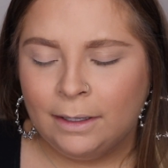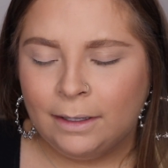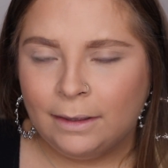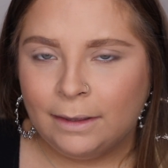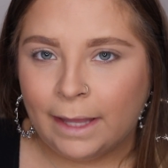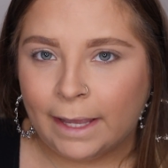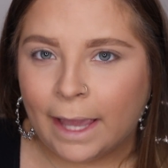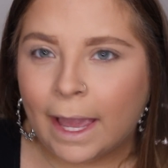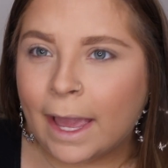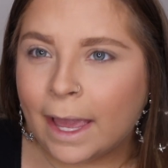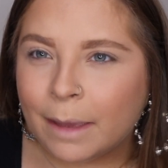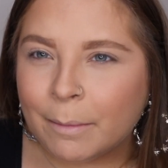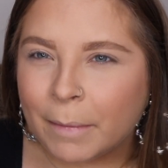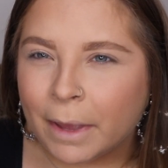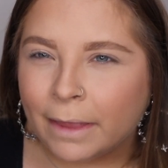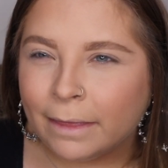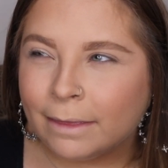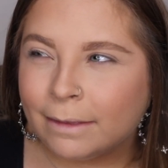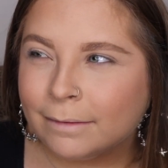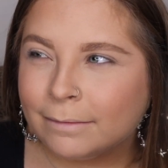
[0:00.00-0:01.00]
Like a
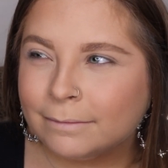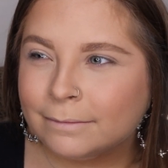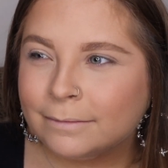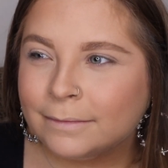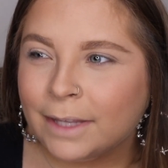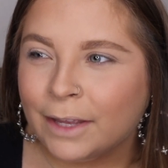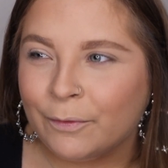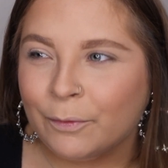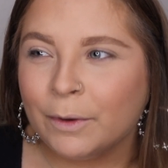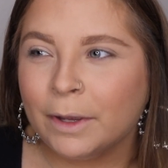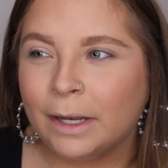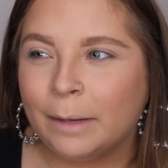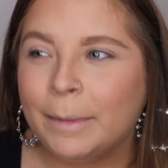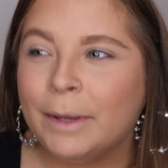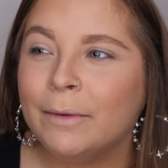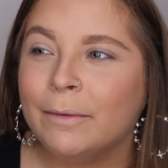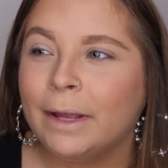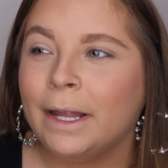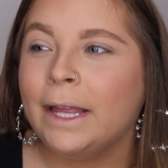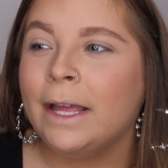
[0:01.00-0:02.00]
month, if we're gonna
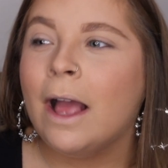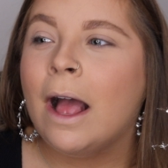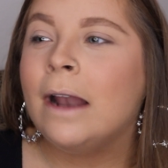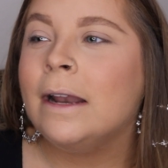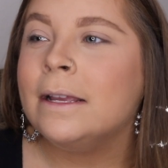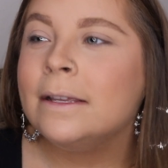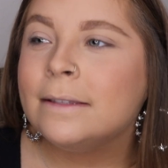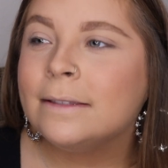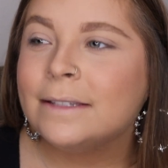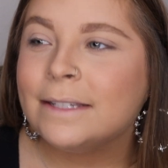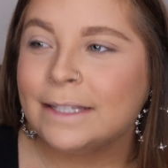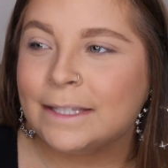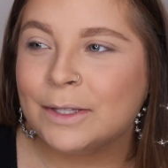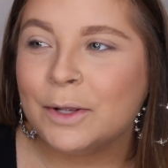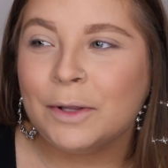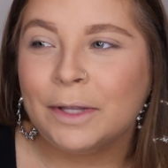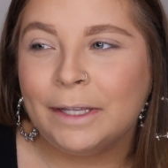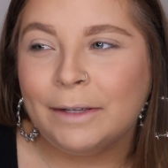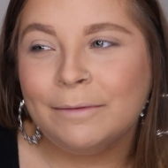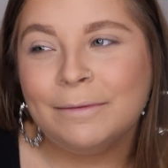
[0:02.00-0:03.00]
be really honest.
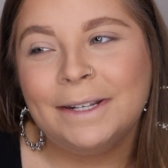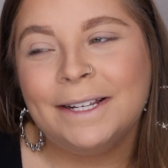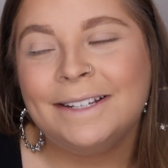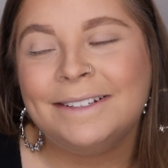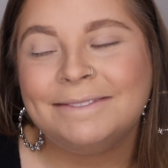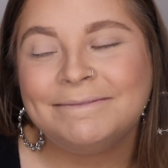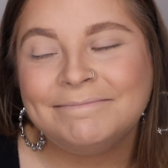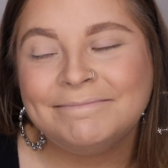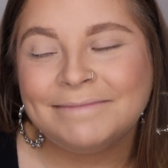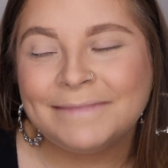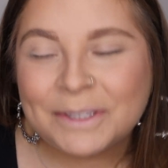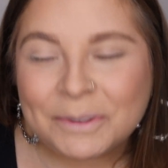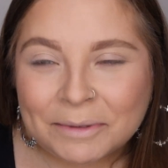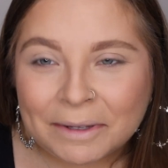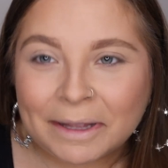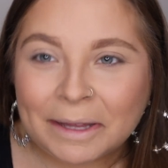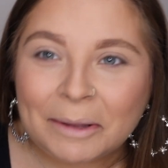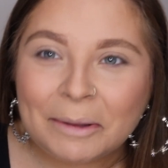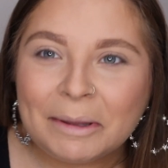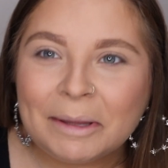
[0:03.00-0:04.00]
It's
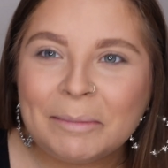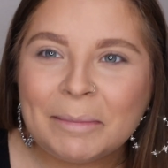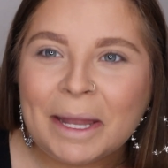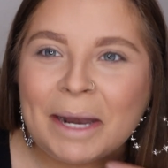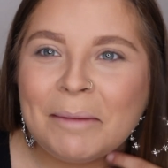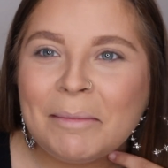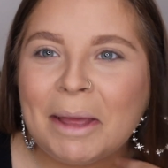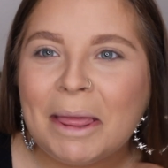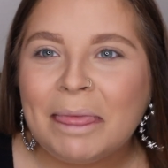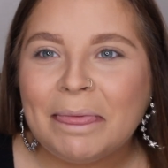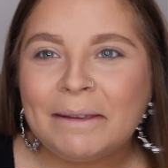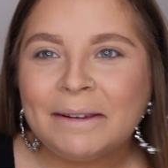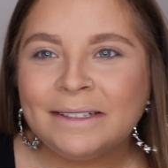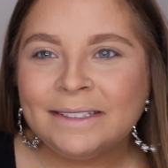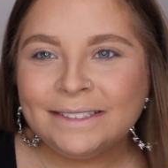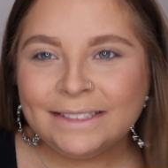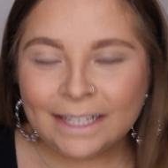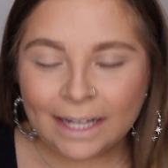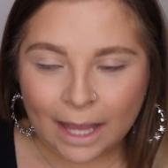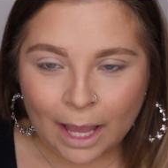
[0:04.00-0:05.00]
really only been a month.
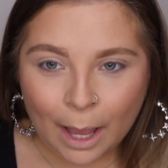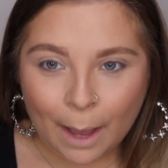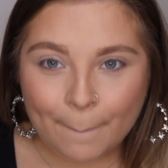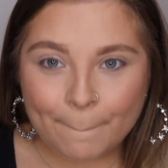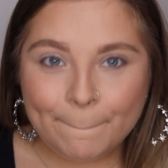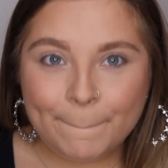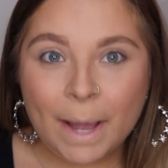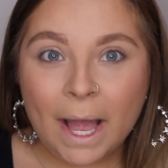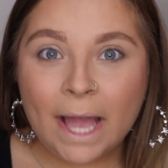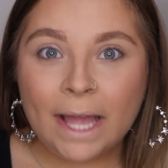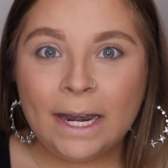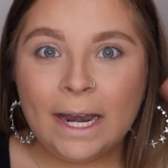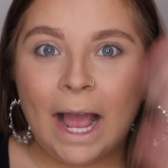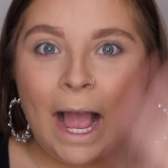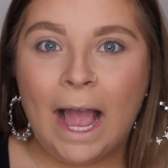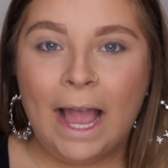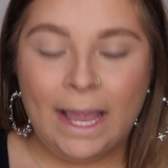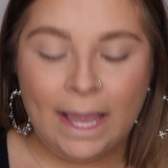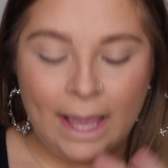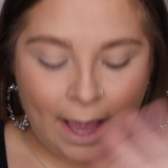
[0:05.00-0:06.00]
But
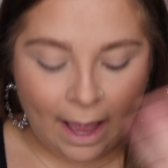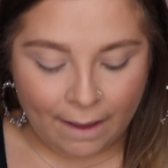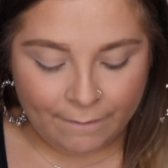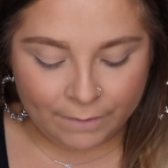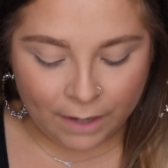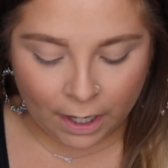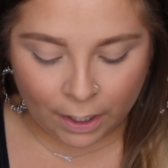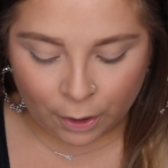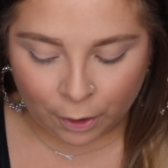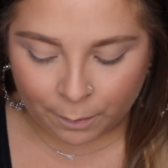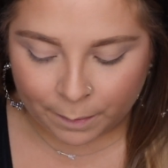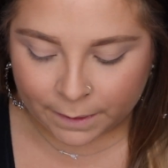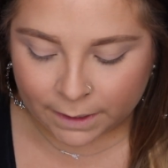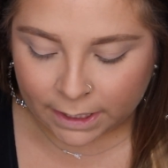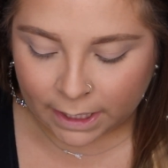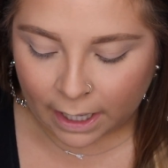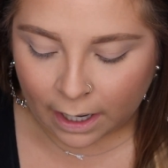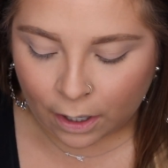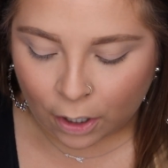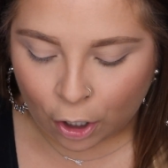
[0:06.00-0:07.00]
I have not opened
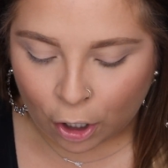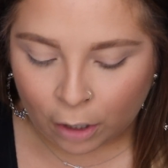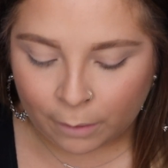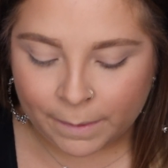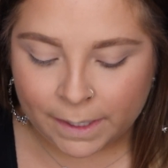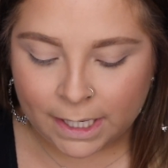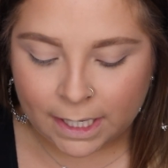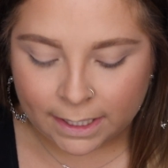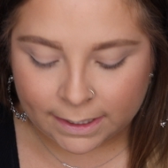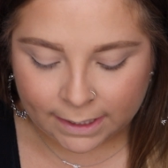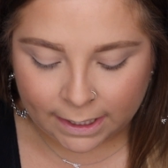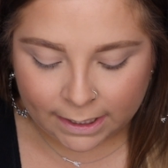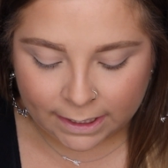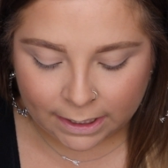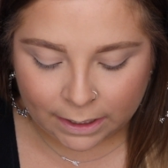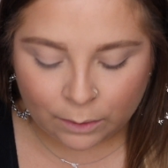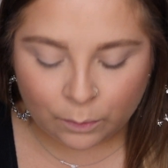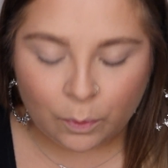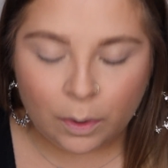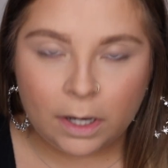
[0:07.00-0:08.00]
it at all because I
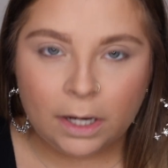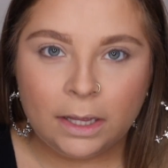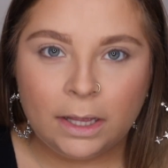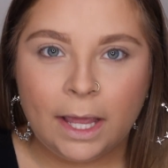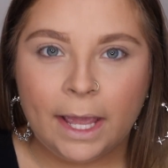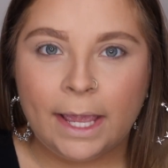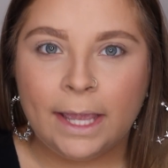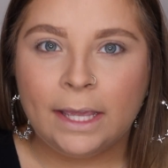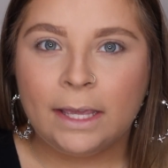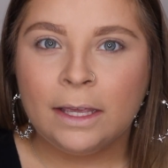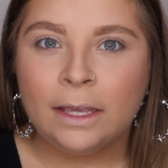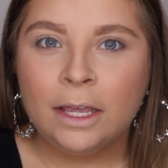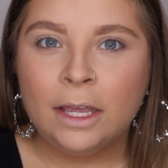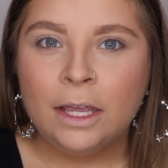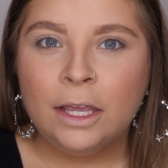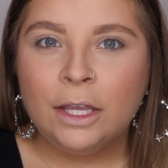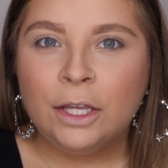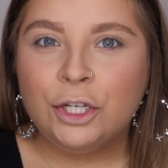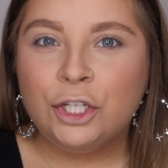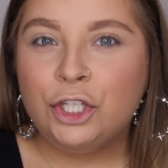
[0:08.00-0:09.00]
didn't want to like
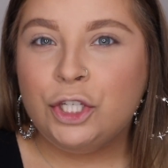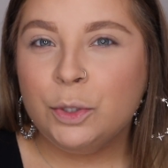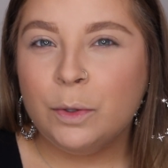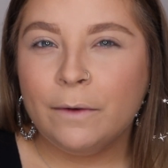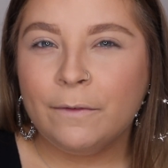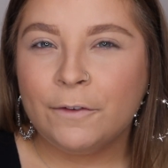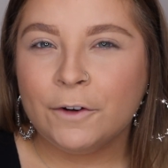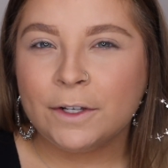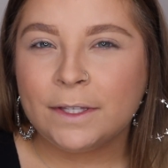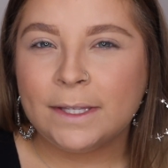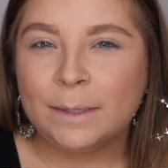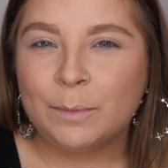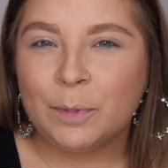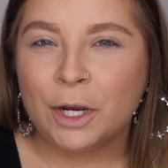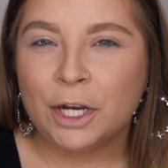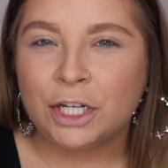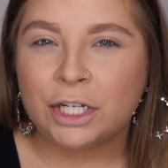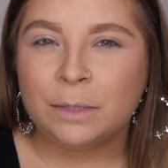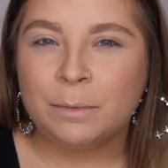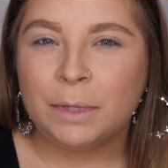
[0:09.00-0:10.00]
do a first
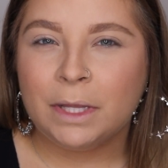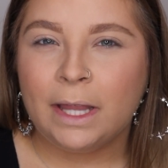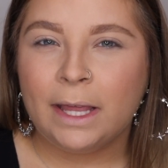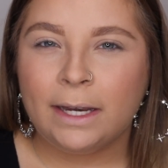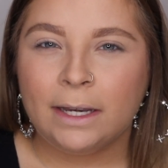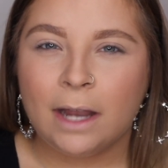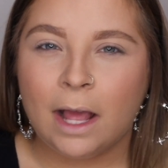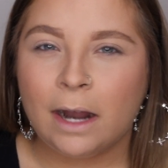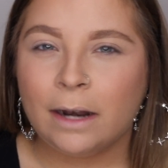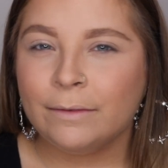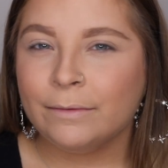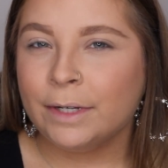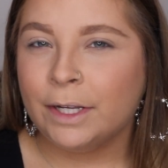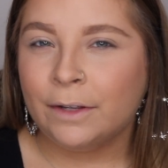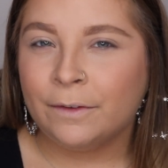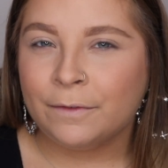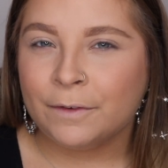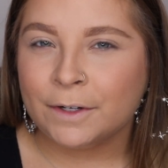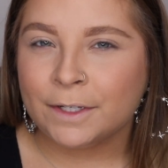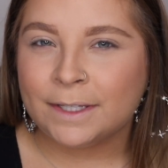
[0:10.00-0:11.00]
impression, but like not a
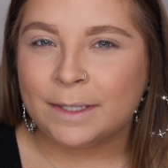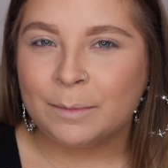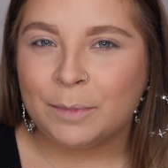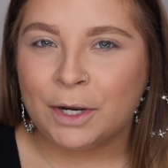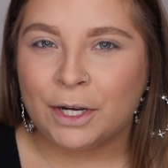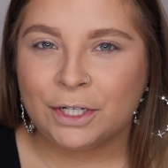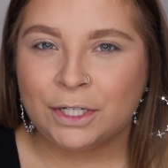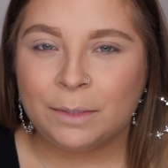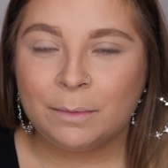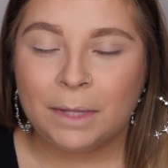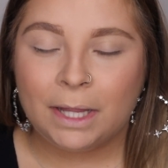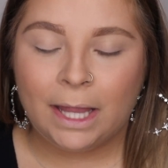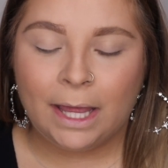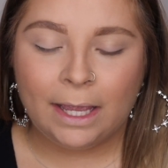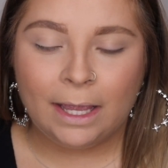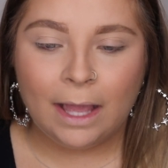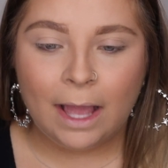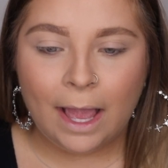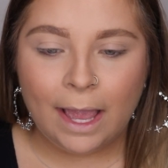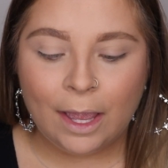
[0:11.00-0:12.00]
real first impression, but
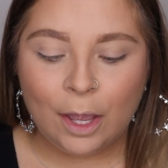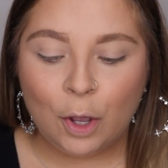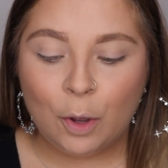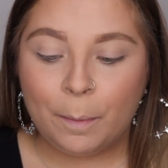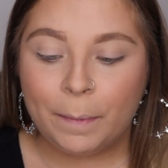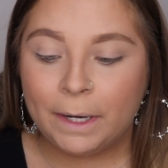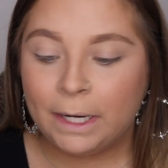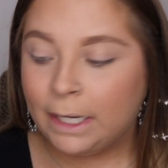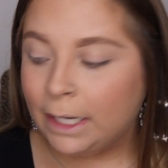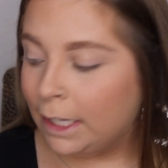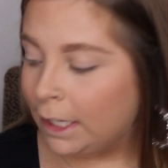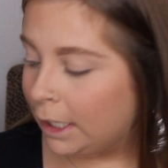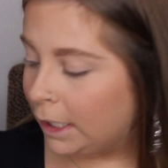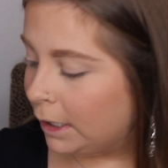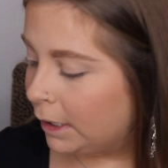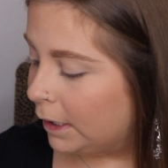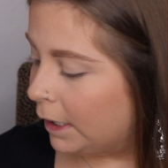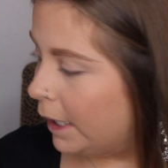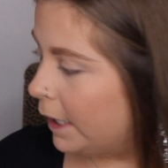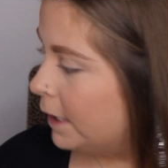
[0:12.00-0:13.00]
like I opened
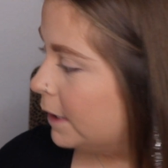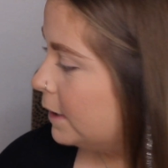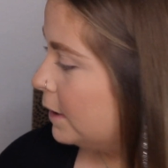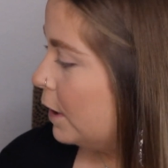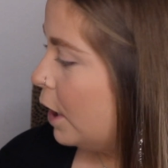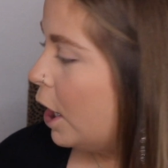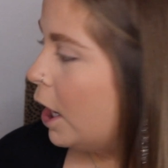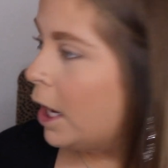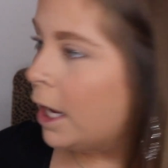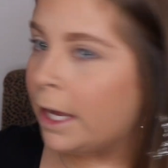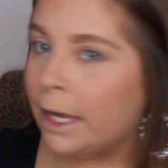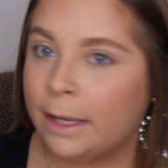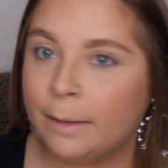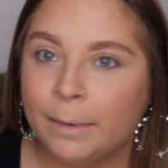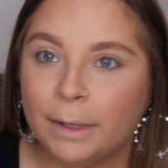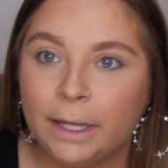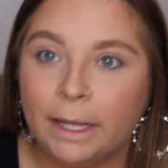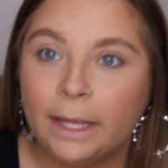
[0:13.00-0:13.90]
it and like saw it, but